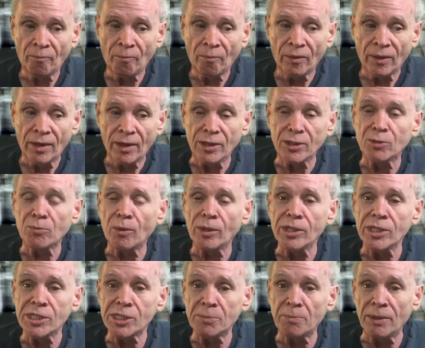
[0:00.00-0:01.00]
is what
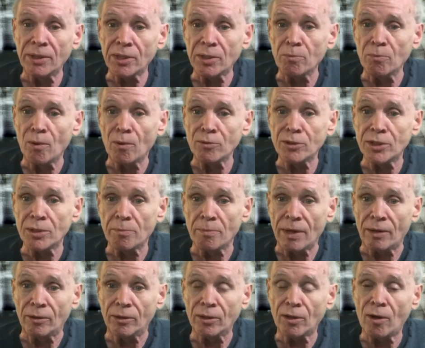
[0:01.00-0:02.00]
he spent the most
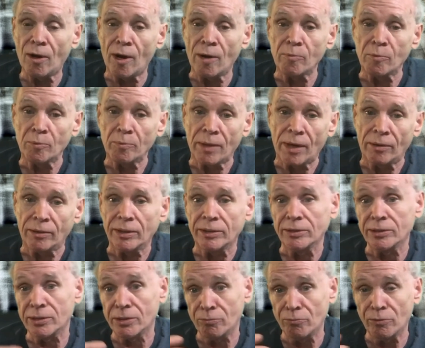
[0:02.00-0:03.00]
amount of time about, and
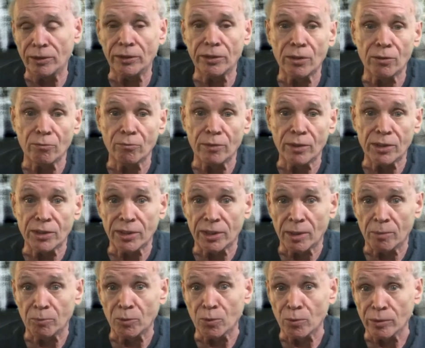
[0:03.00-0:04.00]
it's really the reason
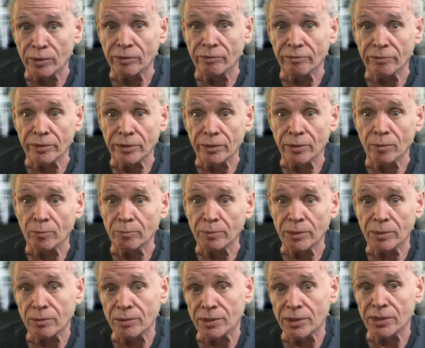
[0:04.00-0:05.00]
I'm doing the video,
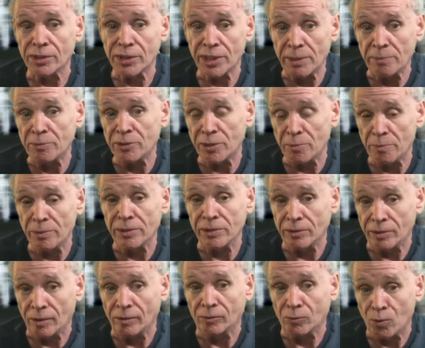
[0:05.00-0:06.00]
because it seems to be,
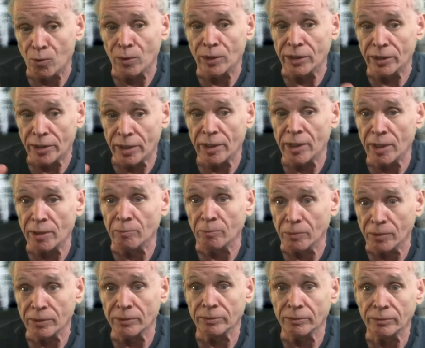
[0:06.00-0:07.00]
according to
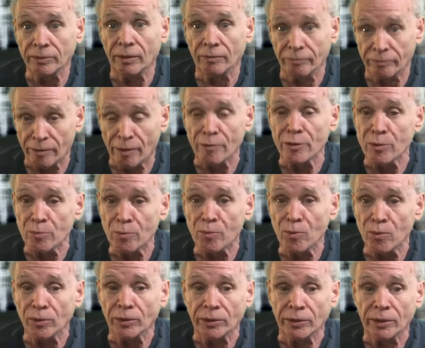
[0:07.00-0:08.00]
him, very
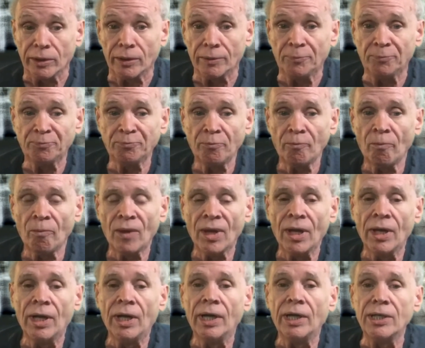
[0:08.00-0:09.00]
important.
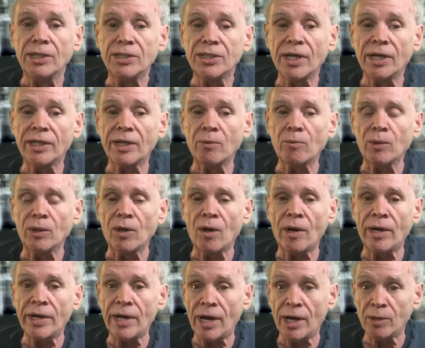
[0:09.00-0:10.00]
He said that when
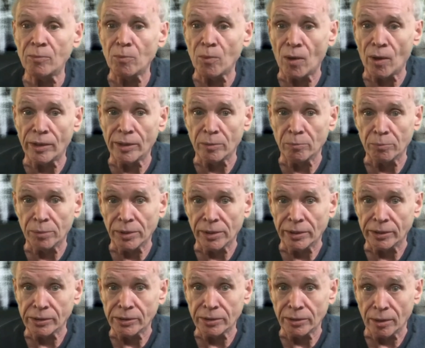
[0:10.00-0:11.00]
I had my
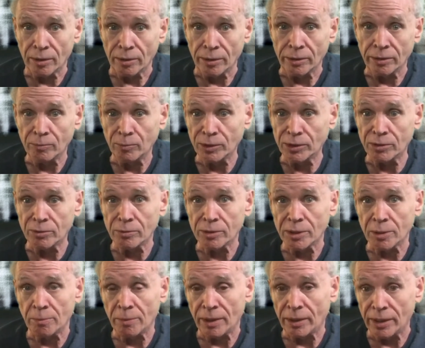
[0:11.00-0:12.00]
implants done, which was
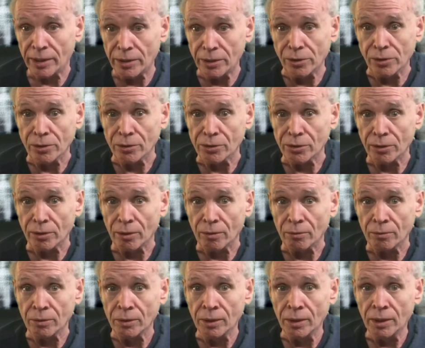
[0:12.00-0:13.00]
about 8 years ago,
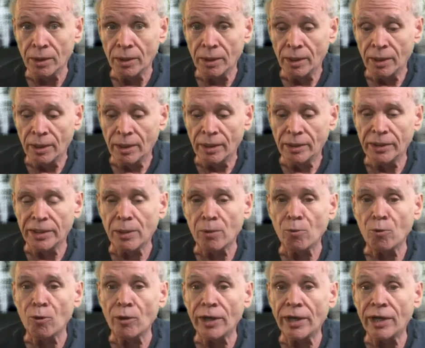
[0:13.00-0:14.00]
there
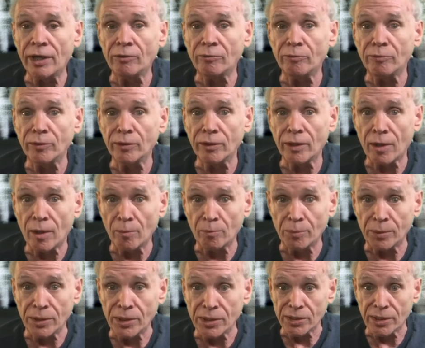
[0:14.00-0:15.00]
were a handful of
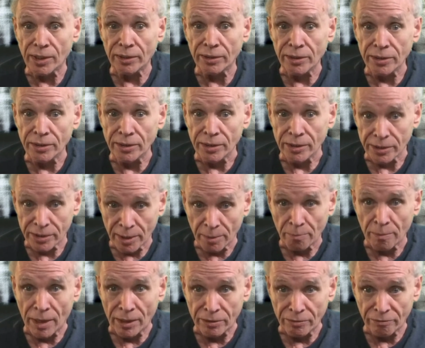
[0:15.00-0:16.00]
companies did this, that
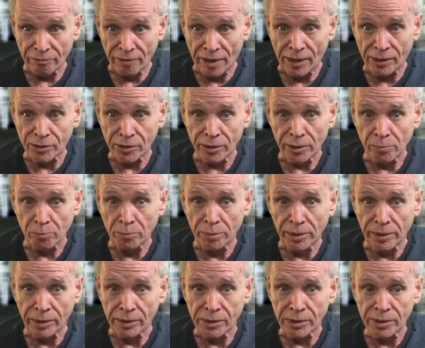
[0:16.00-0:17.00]
manufactured
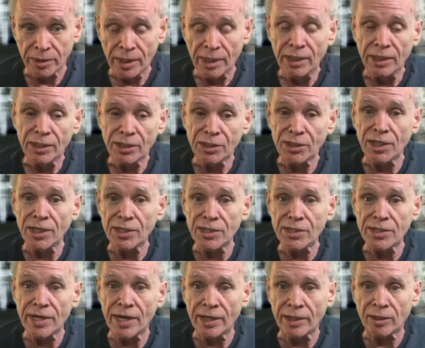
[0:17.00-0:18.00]
implants. Since
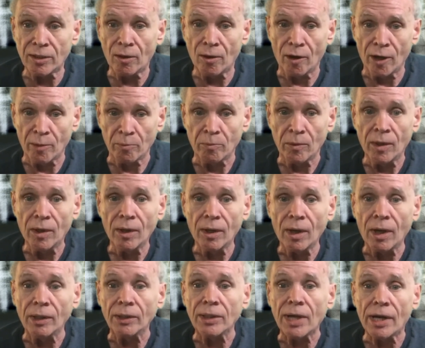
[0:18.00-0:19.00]
that time,
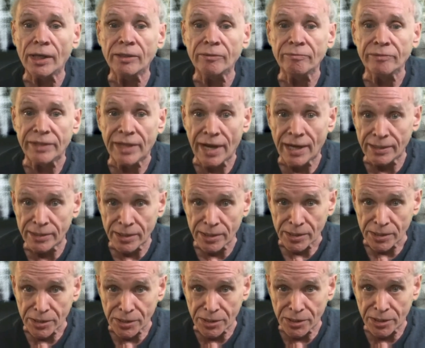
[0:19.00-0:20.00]
a lot of
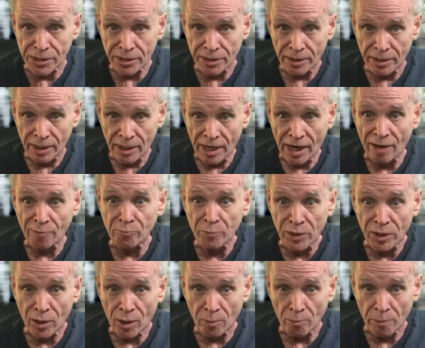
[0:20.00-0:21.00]
dentists have
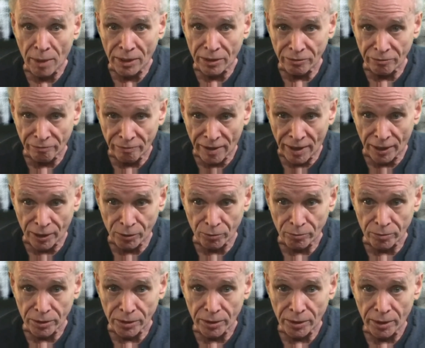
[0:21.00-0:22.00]
become
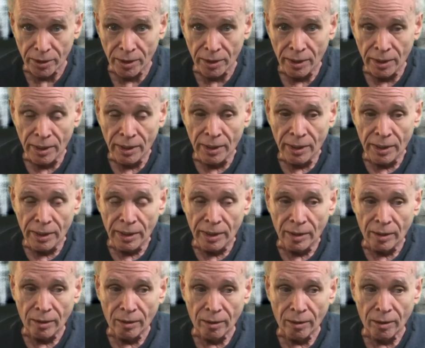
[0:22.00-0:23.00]
manufacturers.
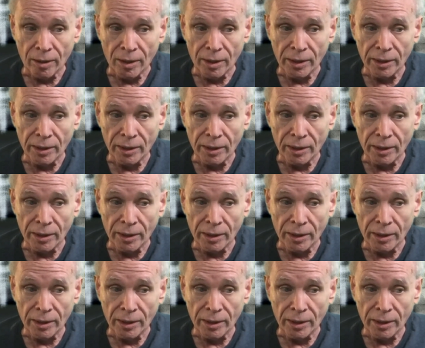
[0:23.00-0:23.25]
And